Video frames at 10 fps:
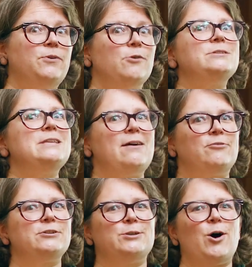folks
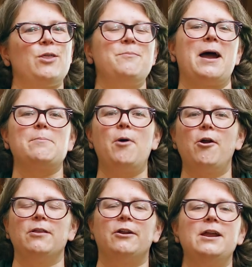never saw the back
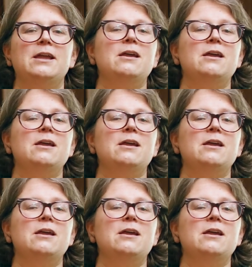parlor.